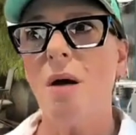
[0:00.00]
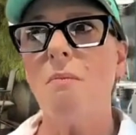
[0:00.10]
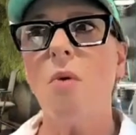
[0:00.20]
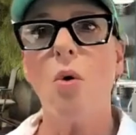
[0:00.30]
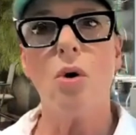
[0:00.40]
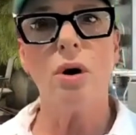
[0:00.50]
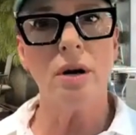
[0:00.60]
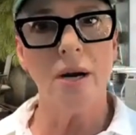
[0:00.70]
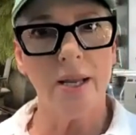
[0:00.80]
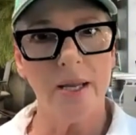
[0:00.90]

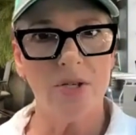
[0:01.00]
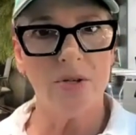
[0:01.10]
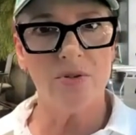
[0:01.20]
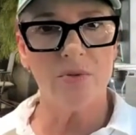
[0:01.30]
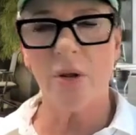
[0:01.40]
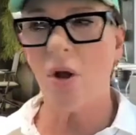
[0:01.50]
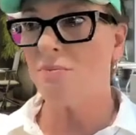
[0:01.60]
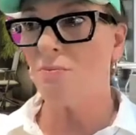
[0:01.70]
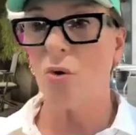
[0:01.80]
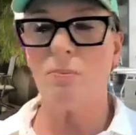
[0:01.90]
more issues. We can
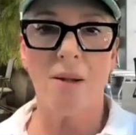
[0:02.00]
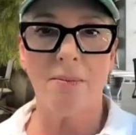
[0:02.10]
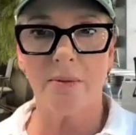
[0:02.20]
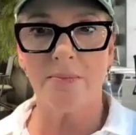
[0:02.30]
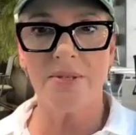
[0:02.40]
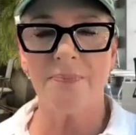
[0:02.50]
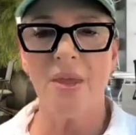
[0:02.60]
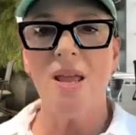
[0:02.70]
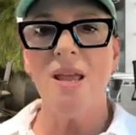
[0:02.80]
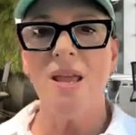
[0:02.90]
cause more problems.
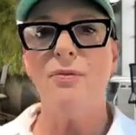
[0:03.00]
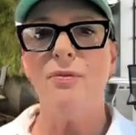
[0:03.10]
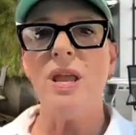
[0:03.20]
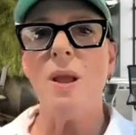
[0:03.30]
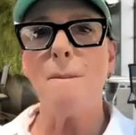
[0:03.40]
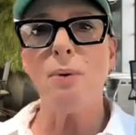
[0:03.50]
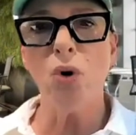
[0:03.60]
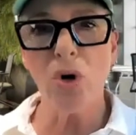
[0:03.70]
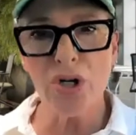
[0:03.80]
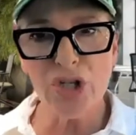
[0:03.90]
If we
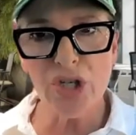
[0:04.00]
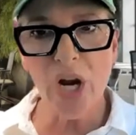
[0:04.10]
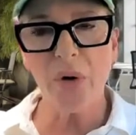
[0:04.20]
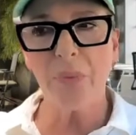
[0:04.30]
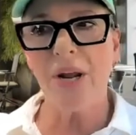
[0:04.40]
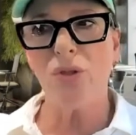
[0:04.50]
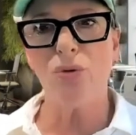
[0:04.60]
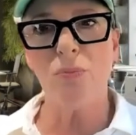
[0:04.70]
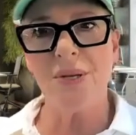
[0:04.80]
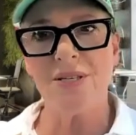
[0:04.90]
push our way
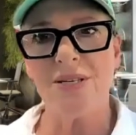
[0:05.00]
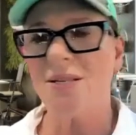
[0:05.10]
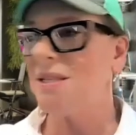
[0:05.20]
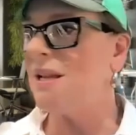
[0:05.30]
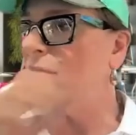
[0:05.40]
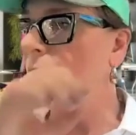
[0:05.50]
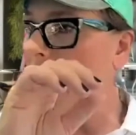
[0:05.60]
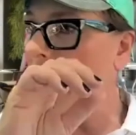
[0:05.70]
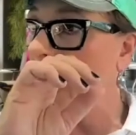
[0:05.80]
through business, if we